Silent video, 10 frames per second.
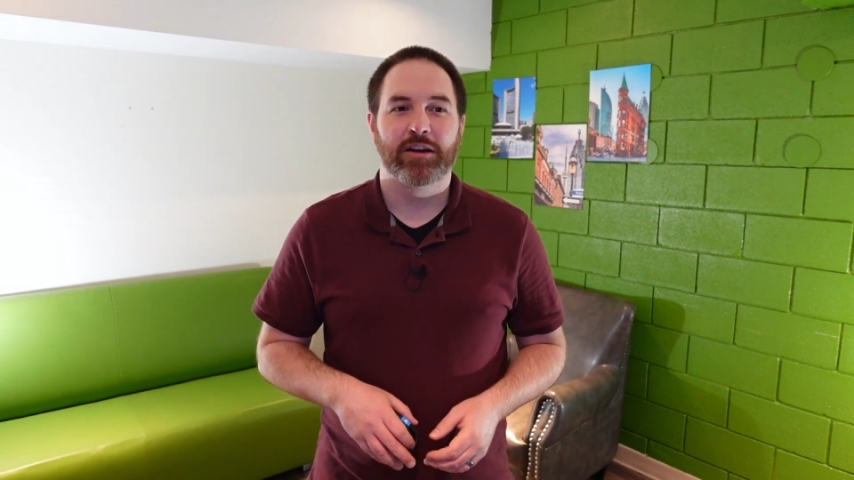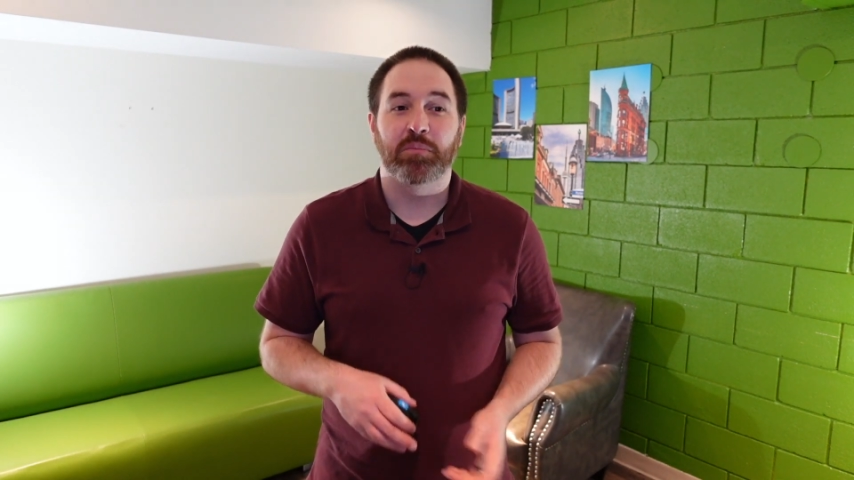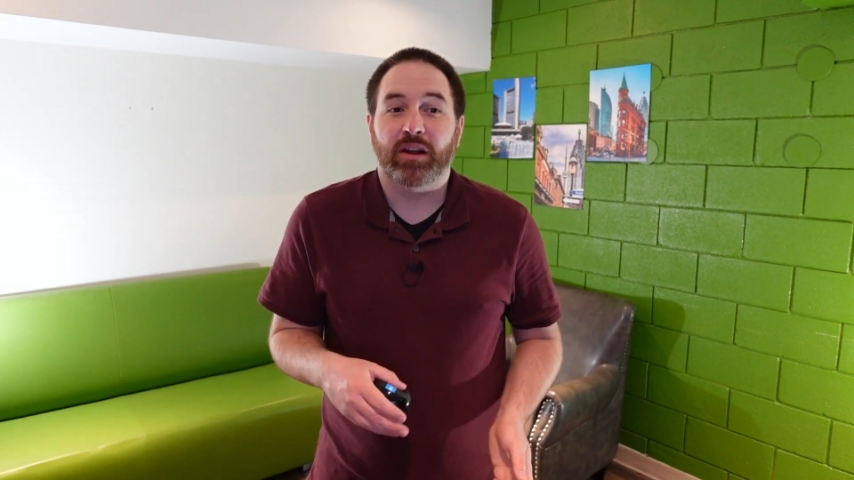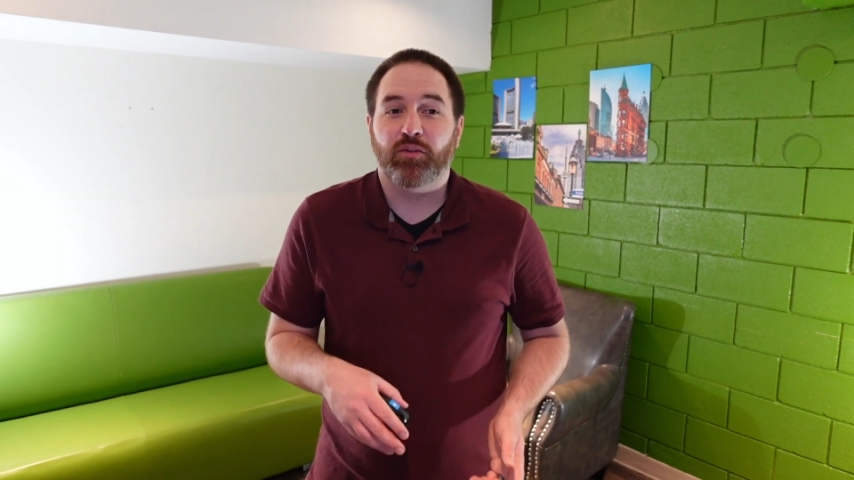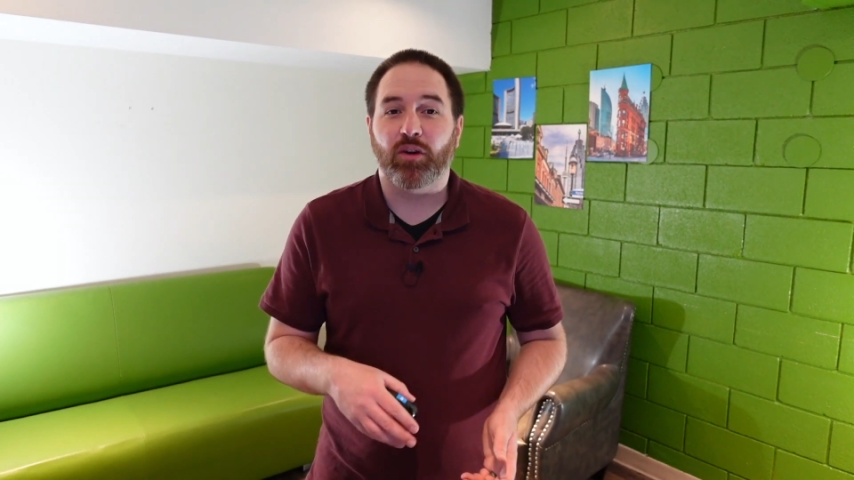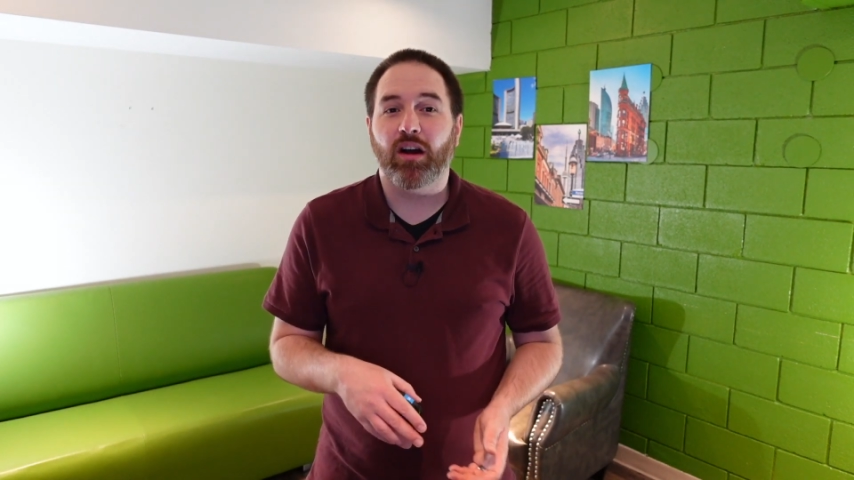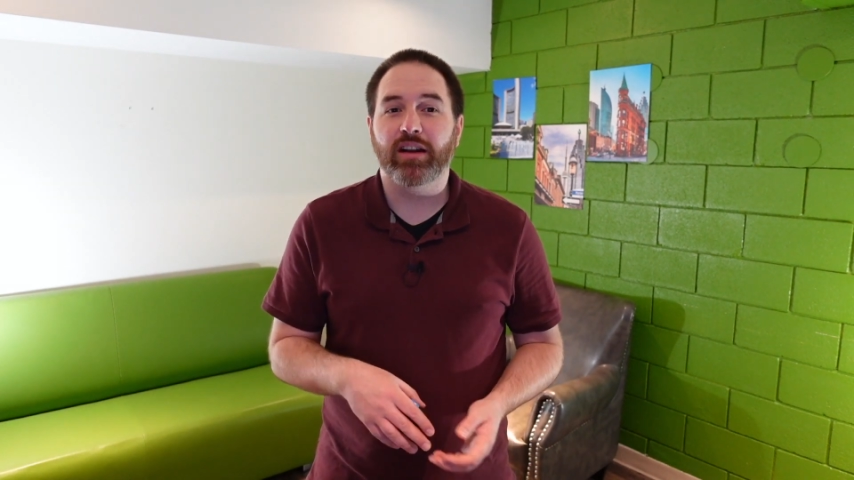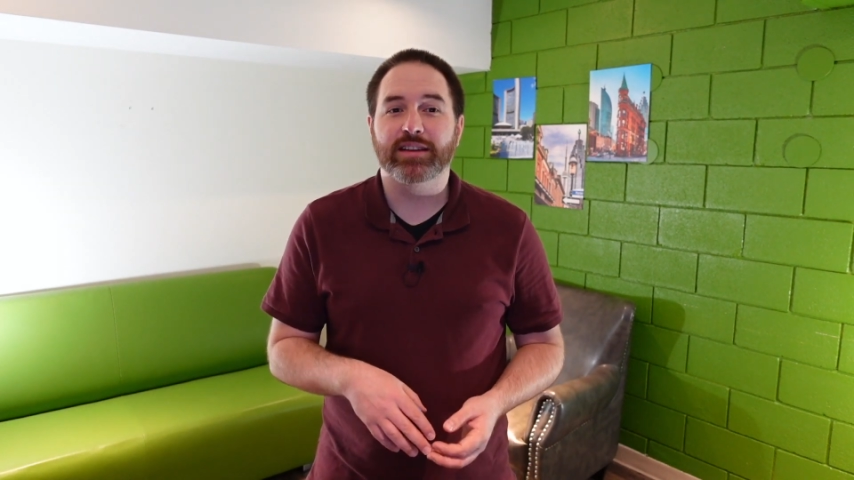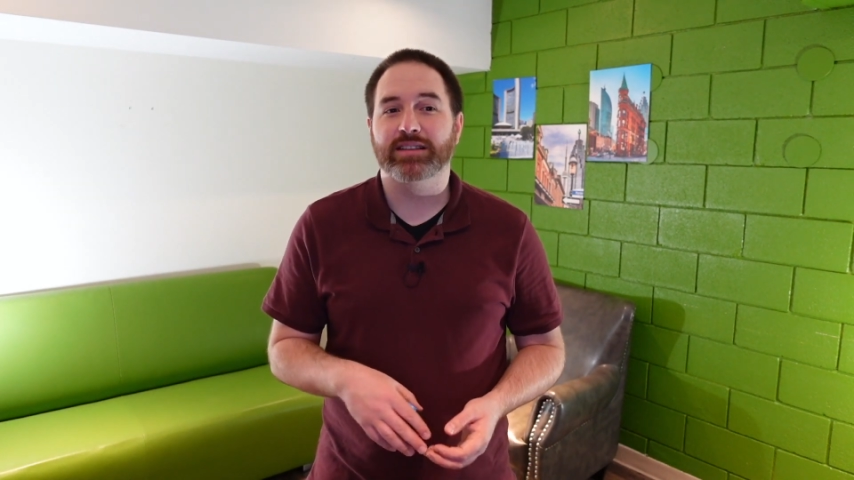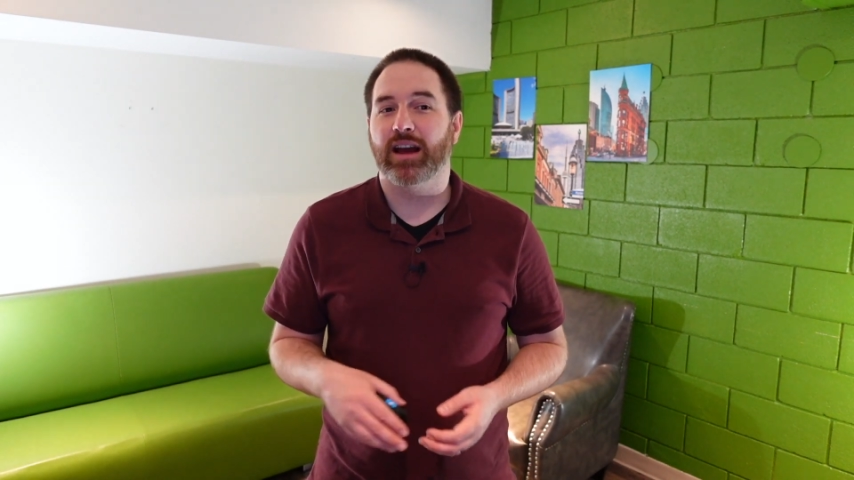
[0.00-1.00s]
But if we're
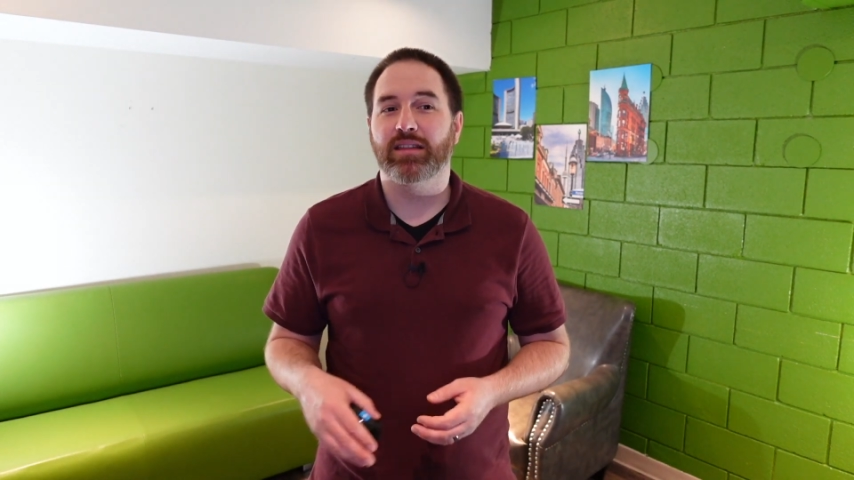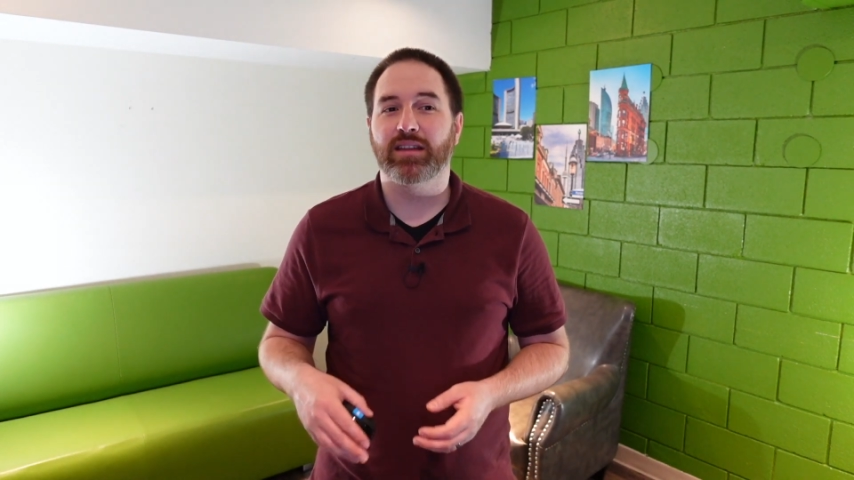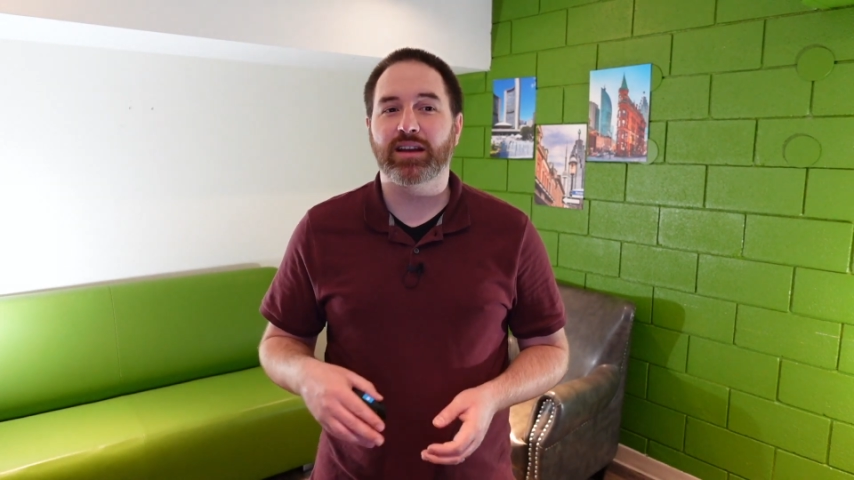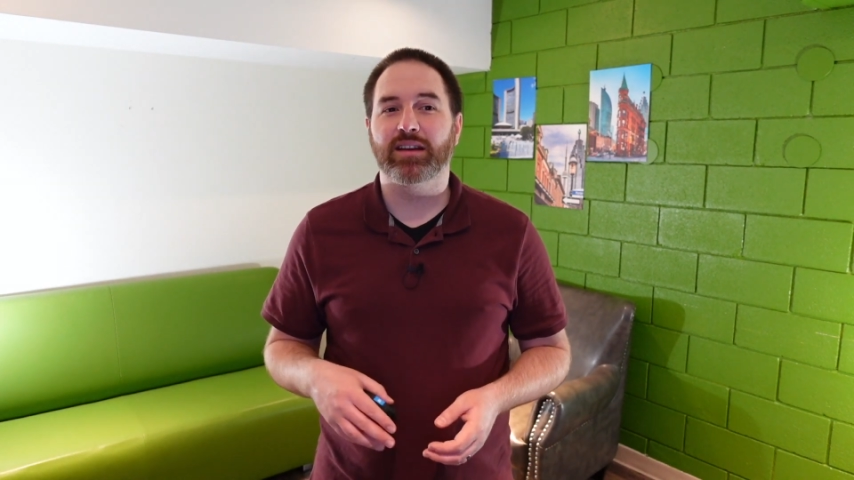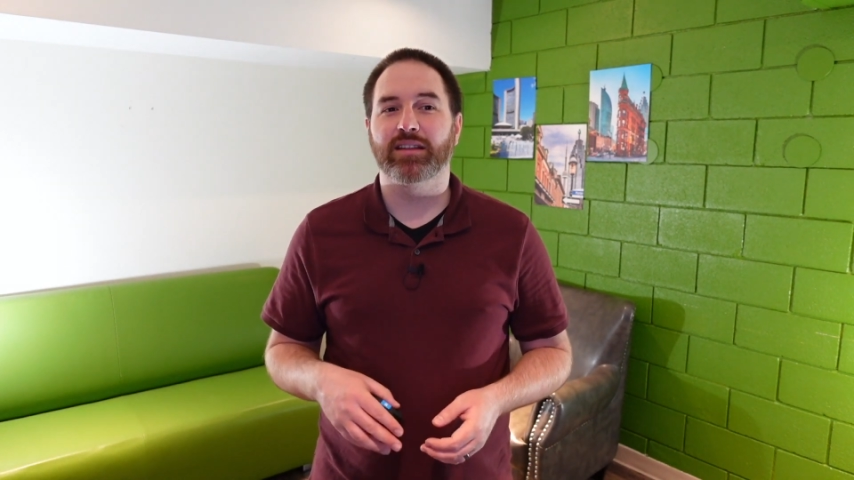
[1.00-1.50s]
honest, I think